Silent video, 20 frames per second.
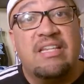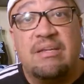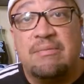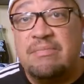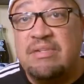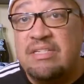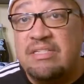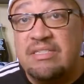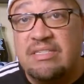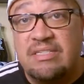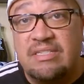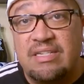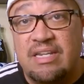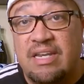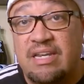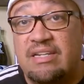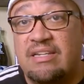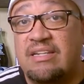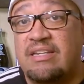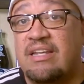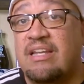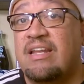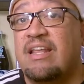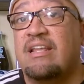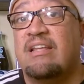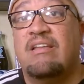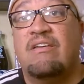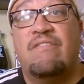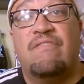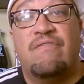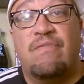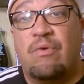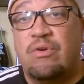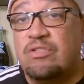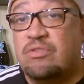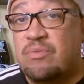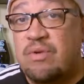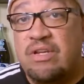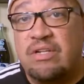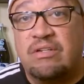Liam Neeson's in it, and I love
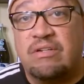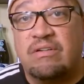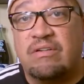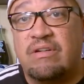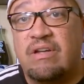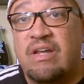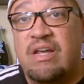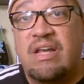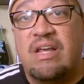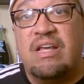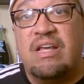Forrest Whitaker,